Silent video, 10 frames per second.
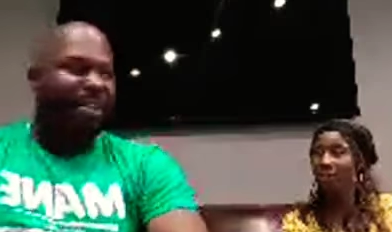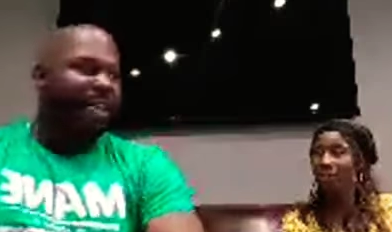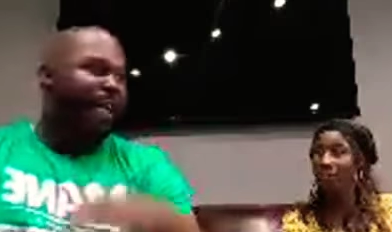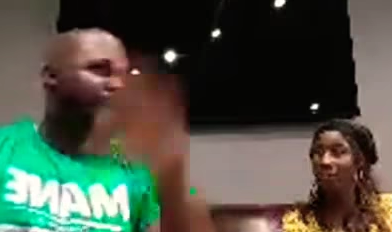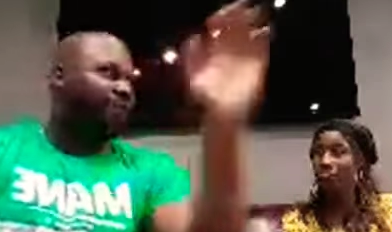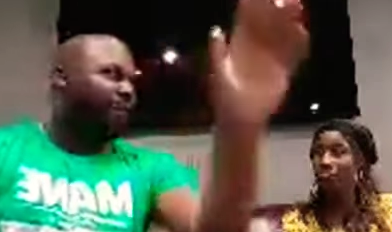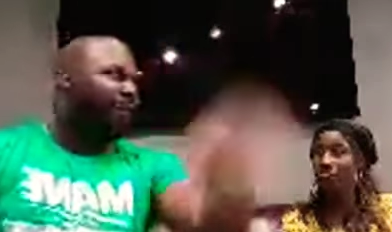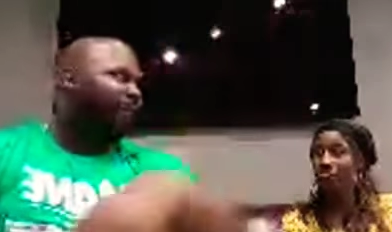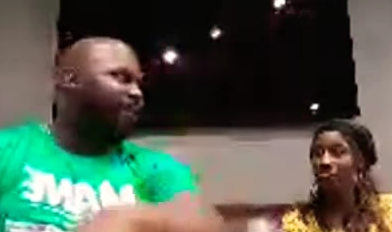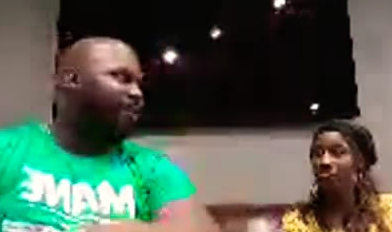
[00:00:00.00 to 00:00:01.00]
Speaker 1: they
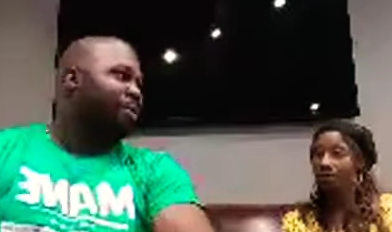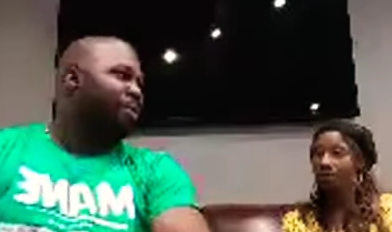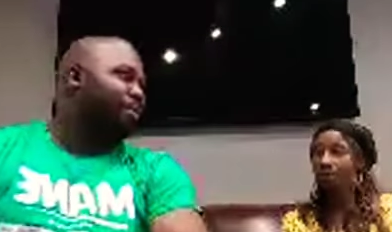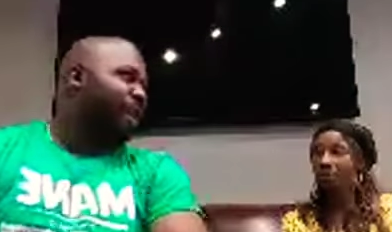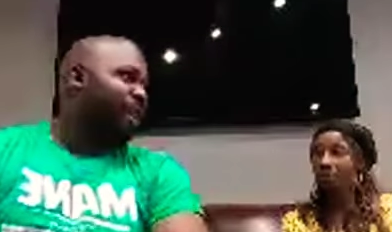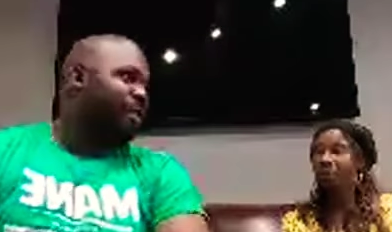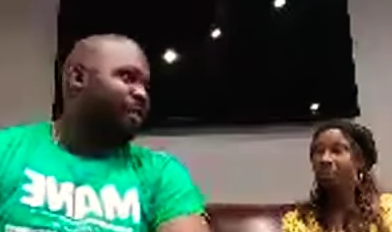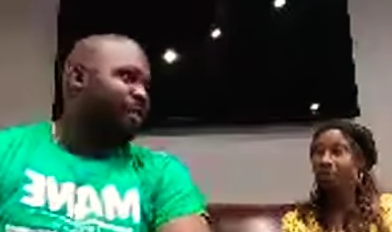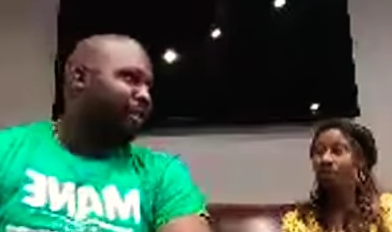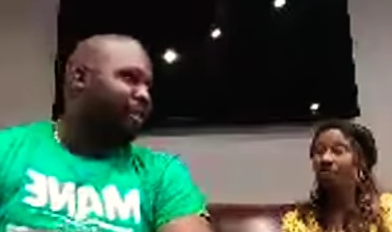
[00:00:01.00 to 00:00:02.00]
deactivated their Facebook
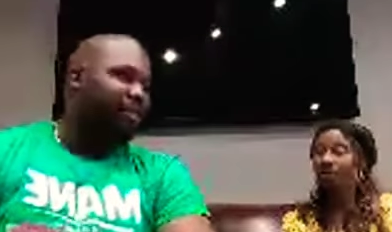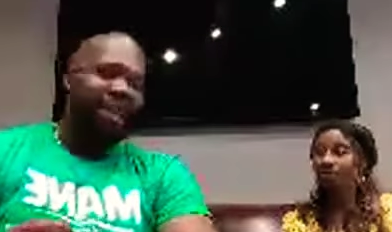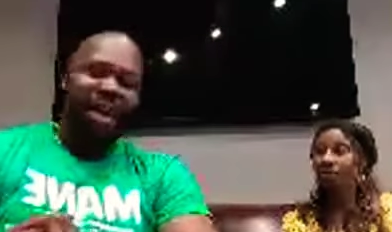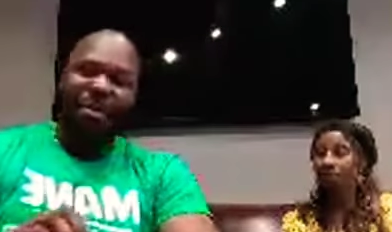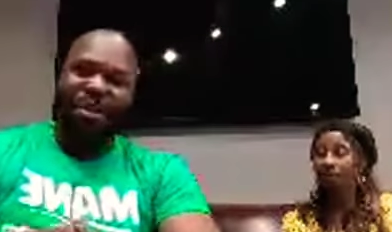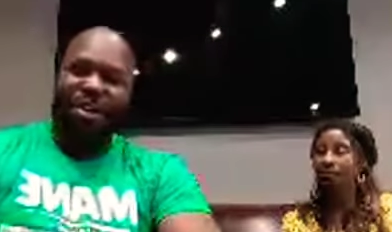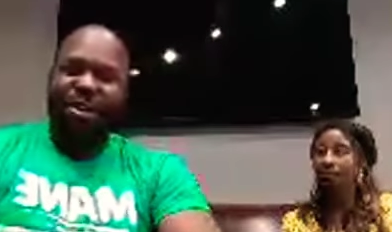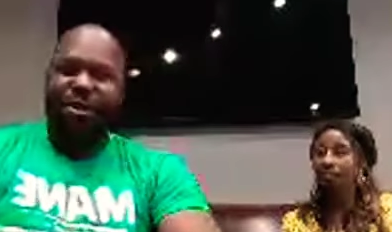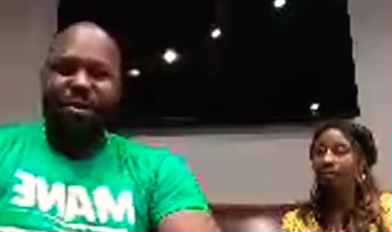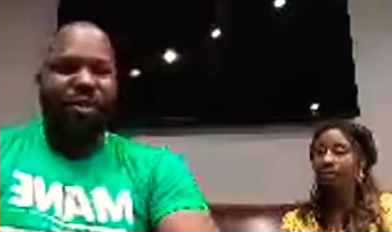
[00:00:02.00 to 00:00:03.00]
page a long time
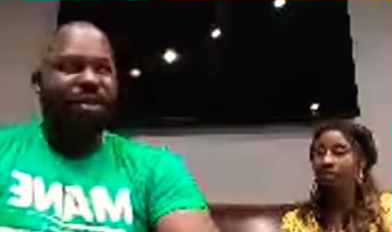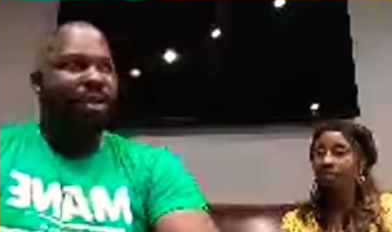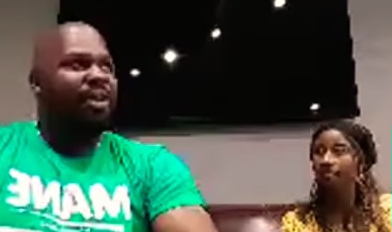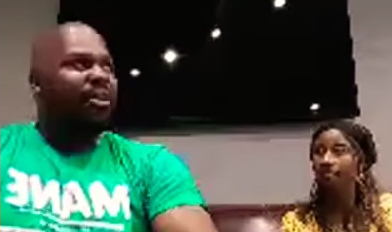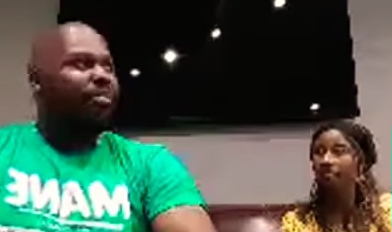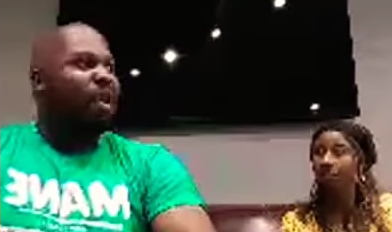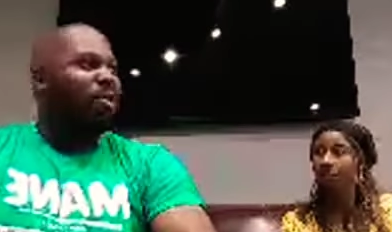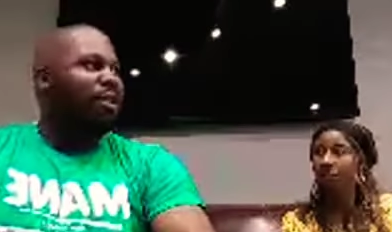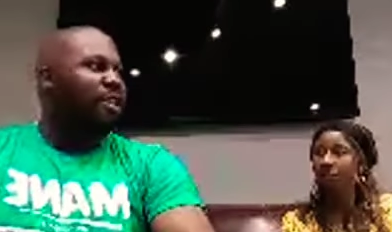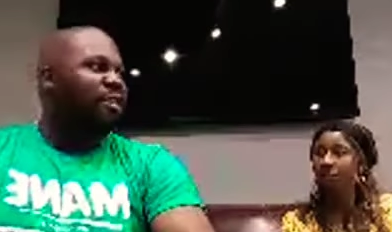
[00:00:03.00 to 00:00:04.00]
ago, or
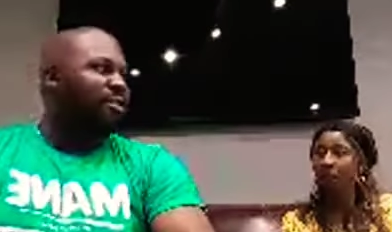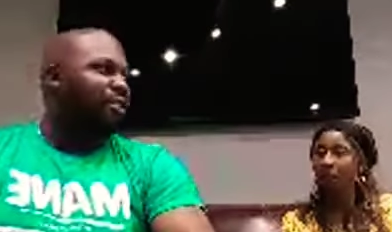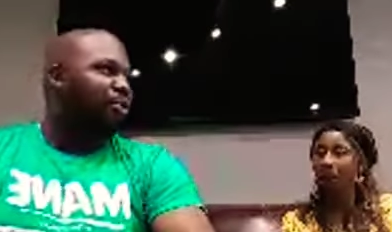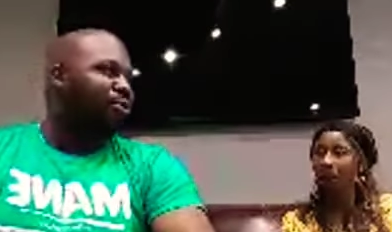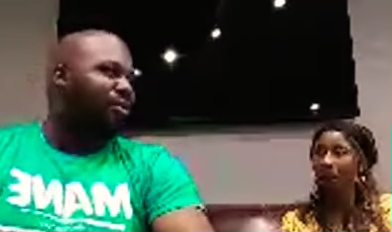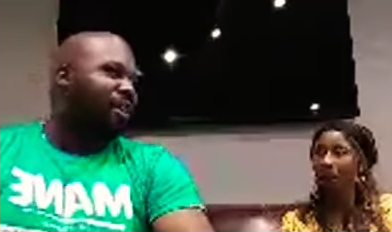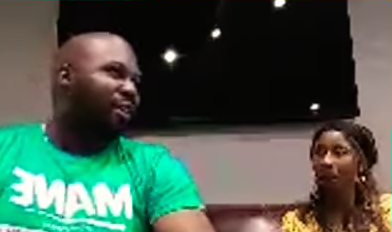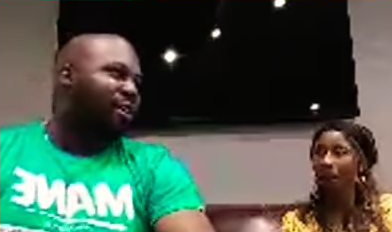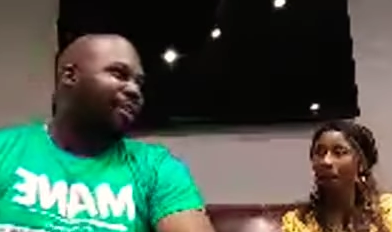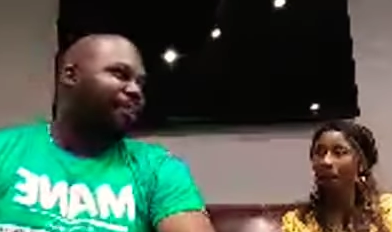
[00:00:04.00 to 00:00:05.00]
maybe they just
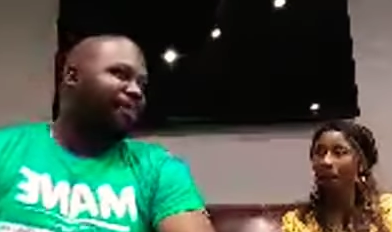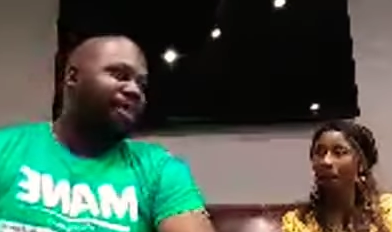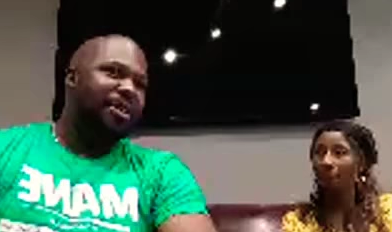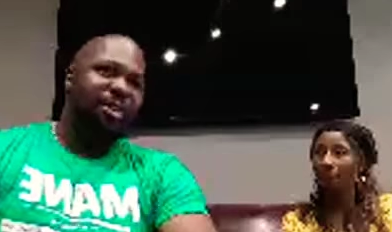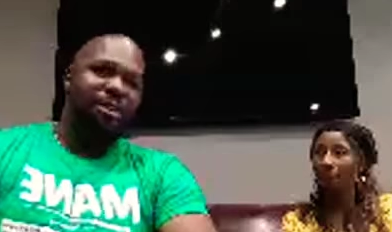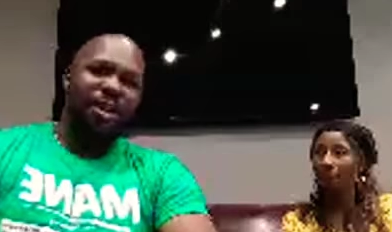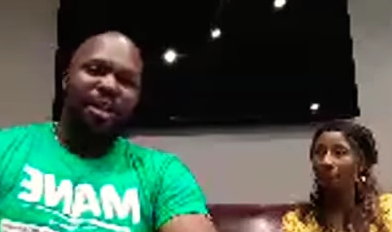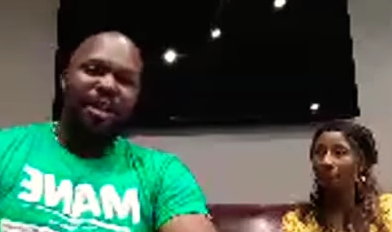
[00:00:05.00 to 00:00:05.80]
don't. Uh, you know,